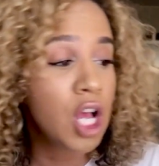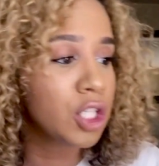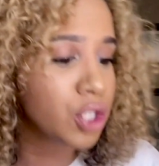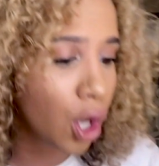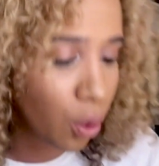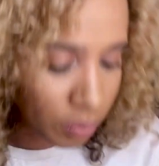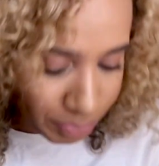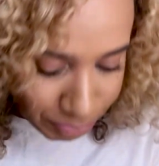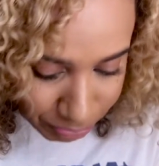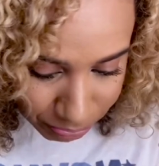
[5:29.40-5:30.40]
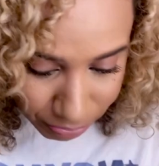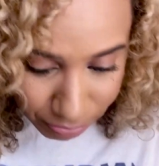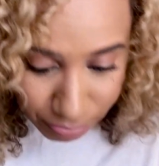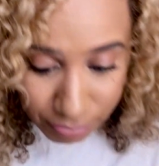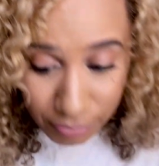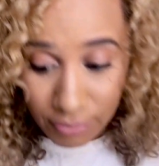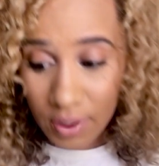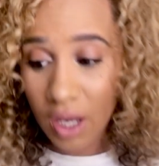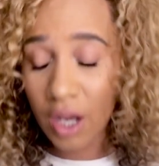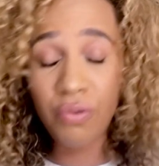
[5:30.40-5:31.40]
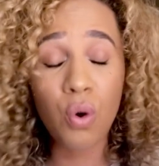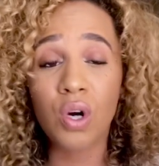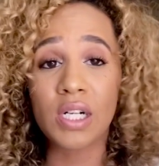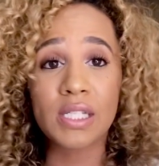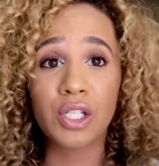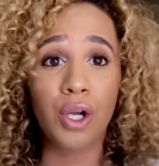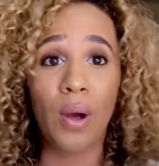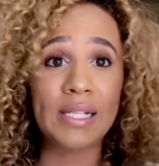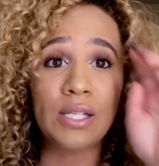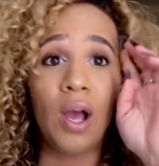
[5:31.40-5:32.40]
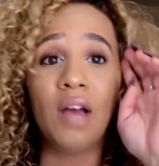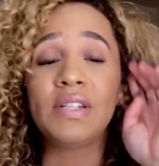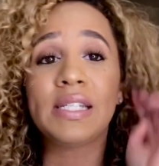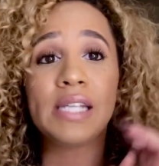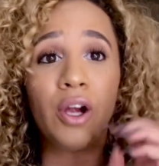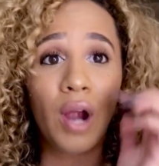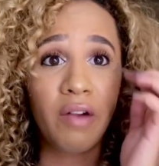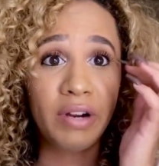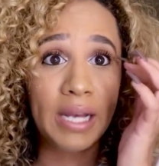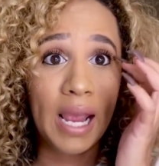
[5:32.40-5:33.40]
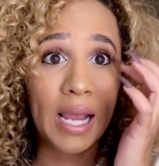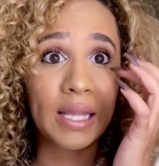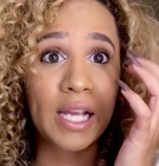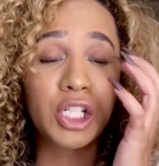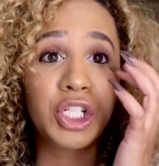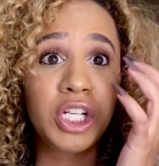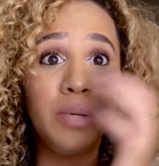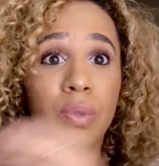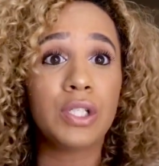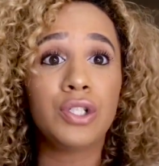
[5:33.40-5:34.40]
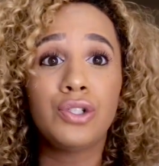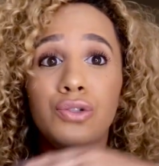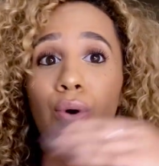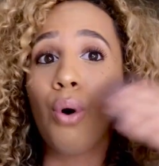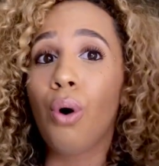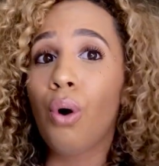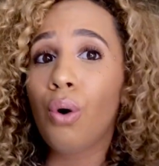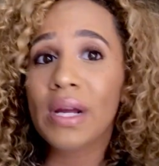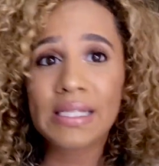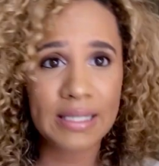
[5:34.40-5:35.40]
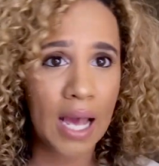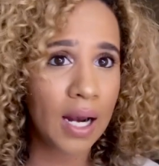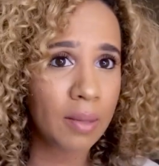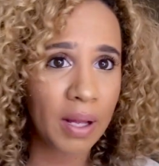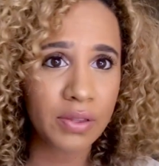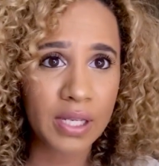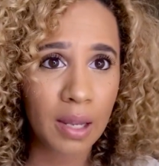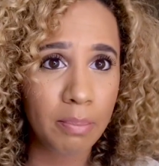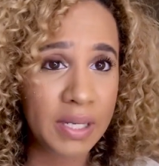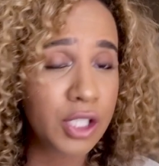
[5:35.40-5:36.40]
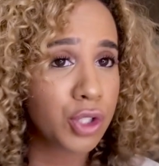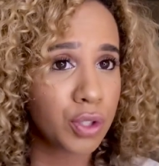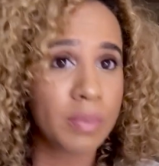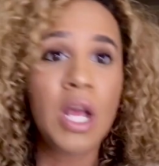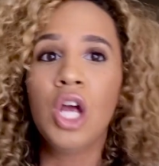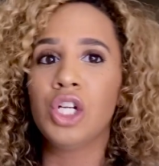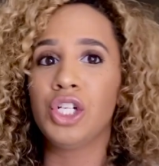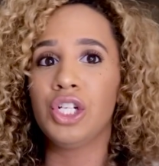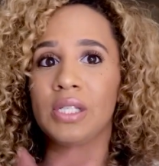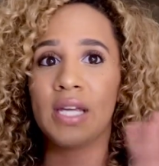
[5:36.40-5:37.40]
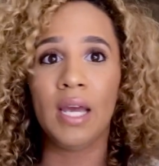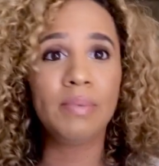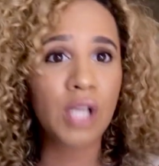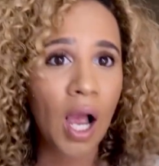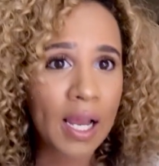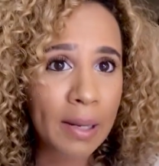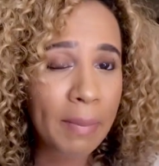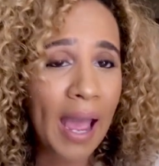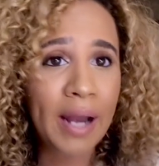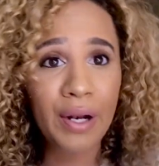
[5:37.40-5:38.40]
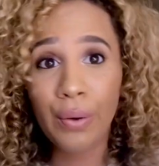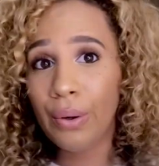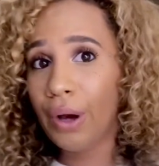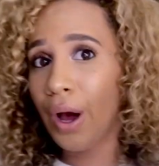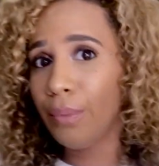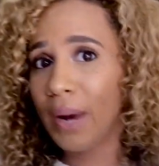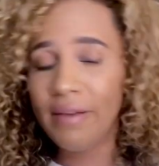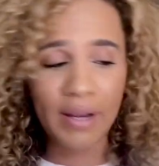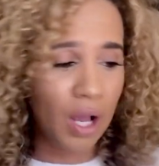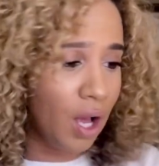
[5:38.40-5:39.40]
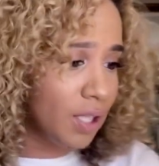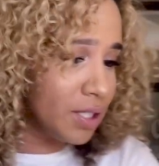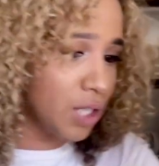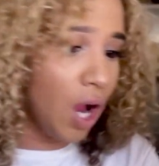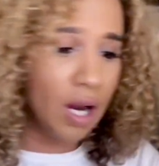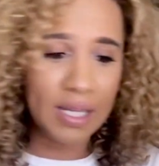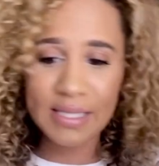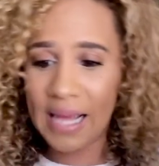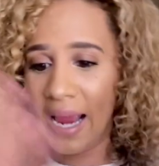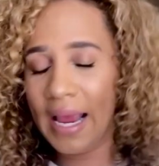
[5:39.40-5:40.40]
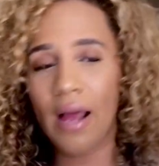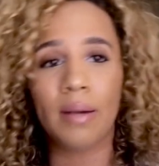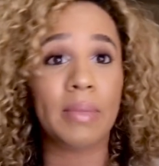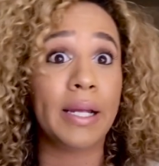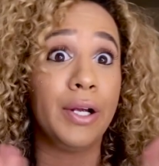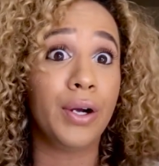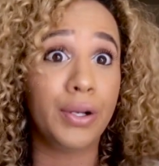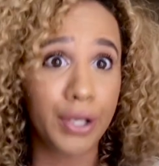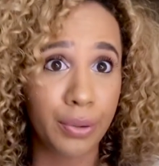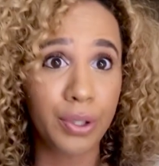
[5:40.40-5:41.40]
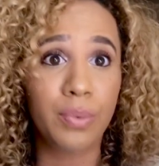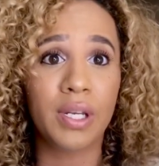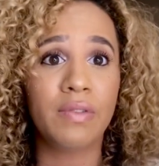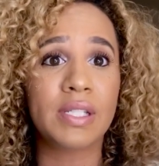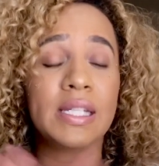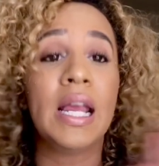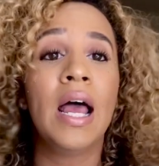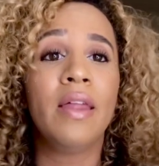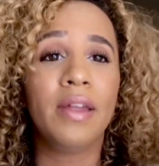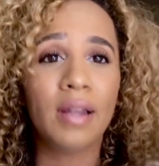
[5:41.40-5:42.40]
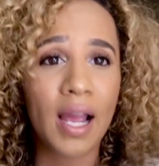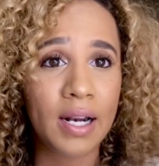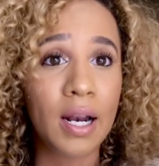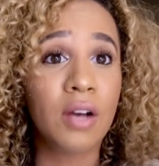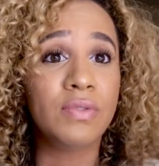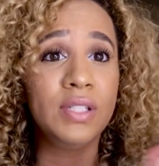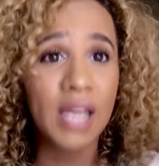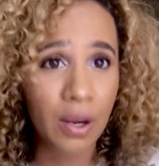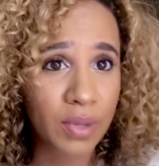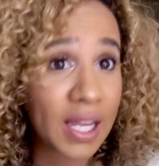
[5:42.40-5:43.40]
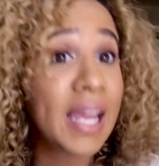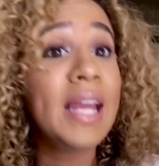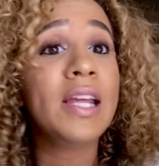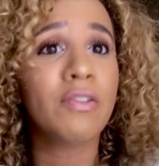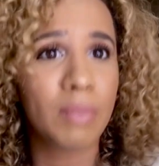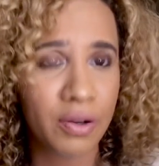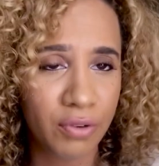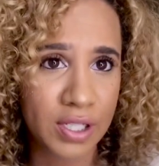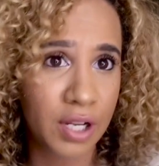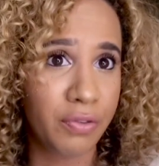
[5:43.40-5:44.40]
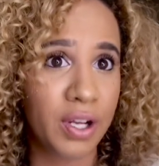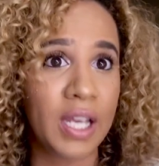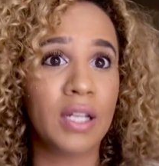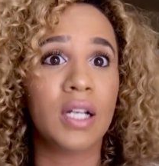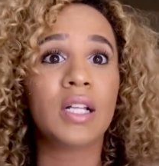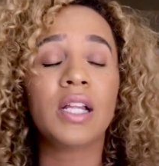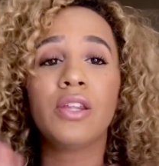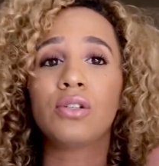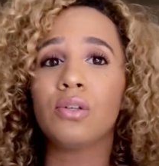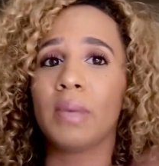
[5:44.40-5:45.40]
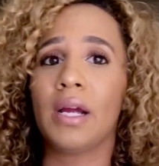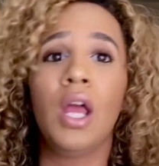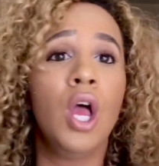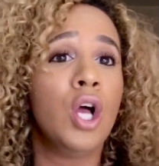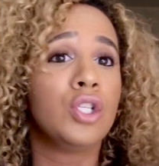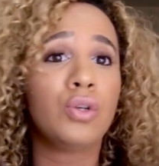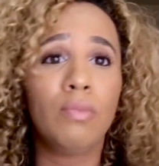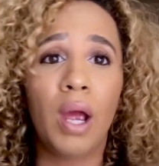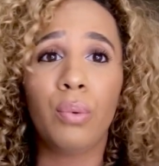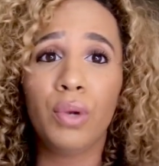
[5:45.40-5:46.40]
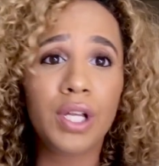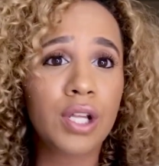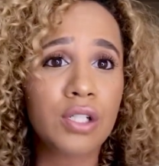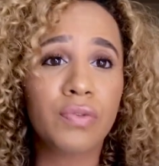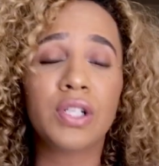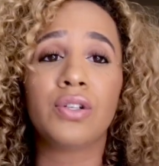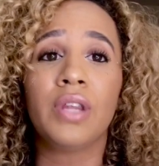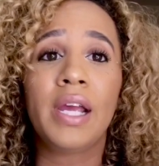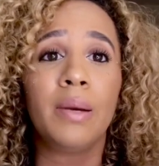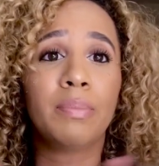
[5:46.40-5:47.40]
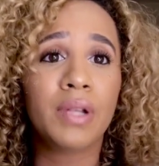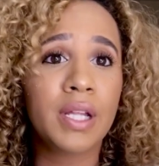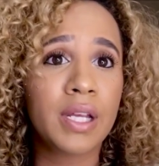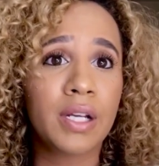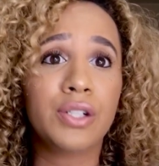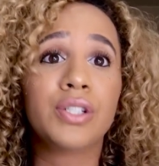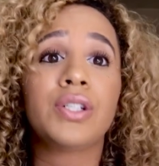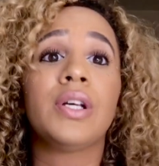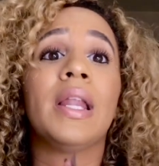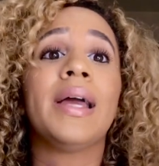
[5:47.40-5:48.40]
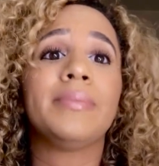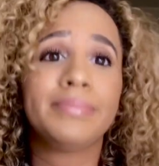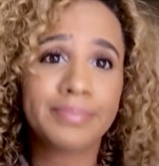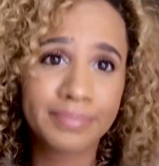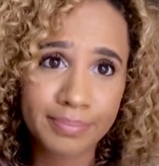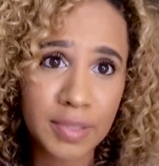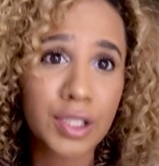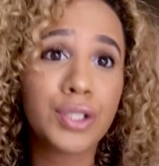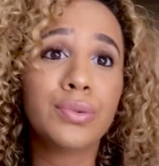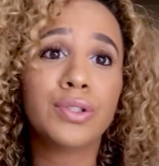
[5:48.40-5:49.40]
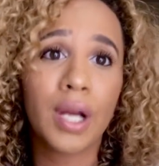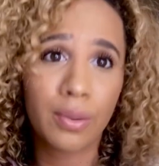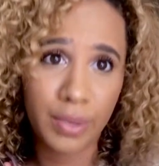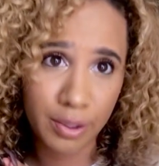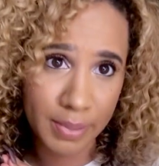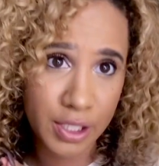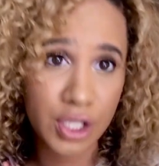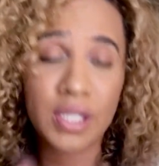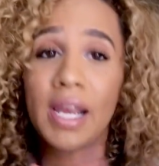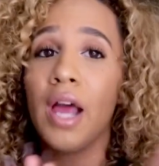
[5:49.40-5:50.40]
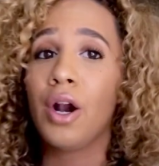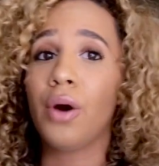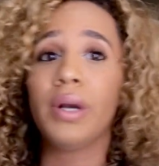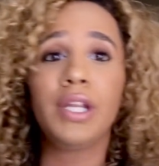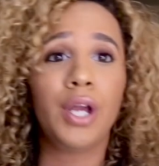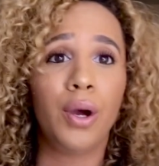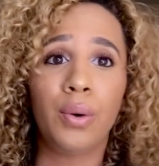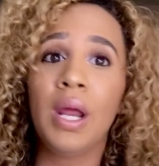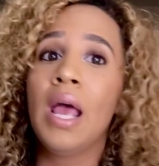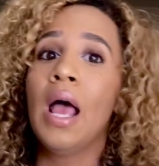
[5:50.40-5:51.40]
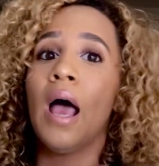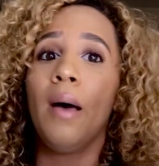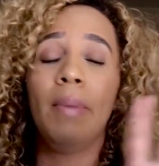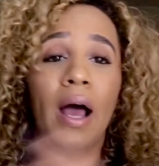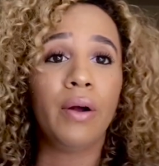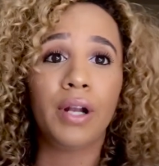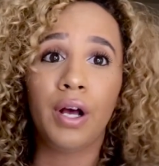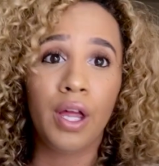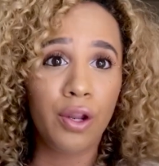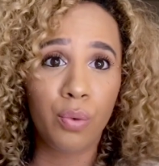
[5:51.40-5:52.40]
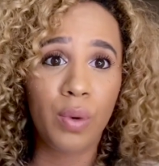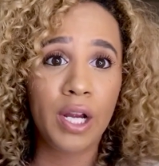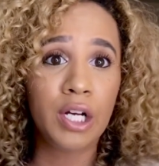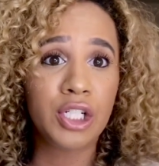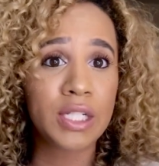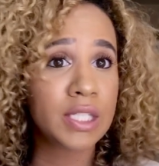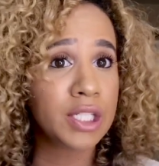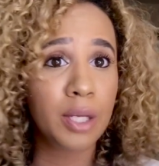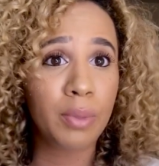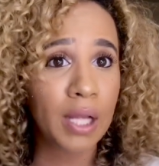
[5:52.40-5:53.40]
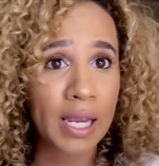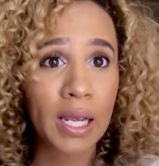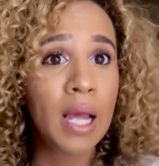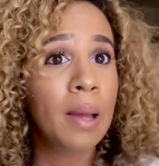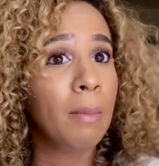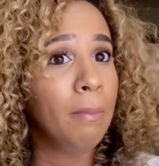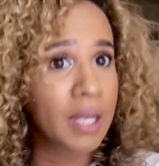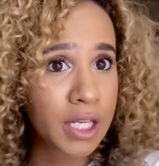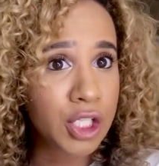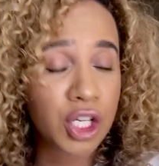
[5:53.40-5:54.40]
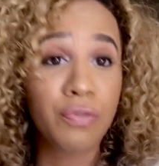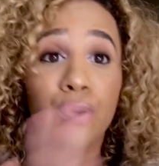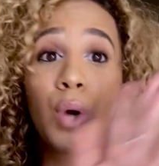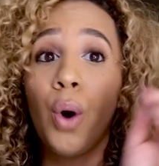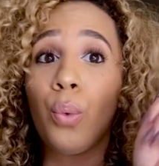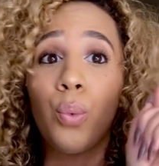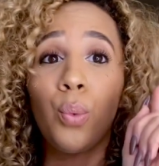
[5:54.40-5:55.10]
so of course, you know, I still have to see her every day. Like, she was so ecstatic about the damn beach trip. She just kept talking about it. Oh, call Raven, call Star, let's hang out. I'm like, girl, no, you will never see the light of day with any of my friends ever again. Luckily, those are my two of my really close friends, so they completely understood. Like, bitch, you attract weird bitches. They had already known about other weird Justin Timberlake bitch. If you don't